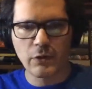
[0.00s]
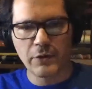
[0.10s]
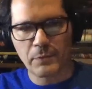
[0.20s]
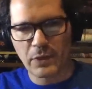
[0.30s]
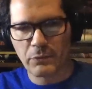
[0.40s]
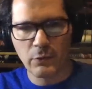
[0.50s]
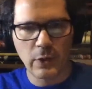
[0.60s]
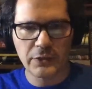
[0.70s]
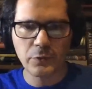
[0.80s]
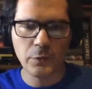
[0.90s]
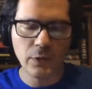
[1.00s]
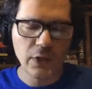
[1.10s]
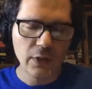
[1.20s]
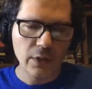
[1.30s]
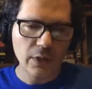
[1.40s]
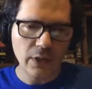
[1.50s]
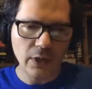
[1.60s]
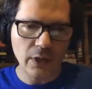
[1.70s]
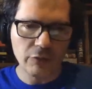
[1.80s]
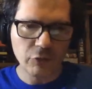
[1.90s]
Other people want to
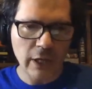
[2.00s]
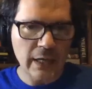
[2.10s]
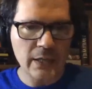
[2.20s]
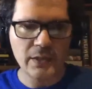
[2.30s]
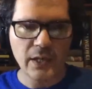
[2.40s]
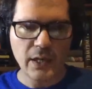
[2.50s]
write.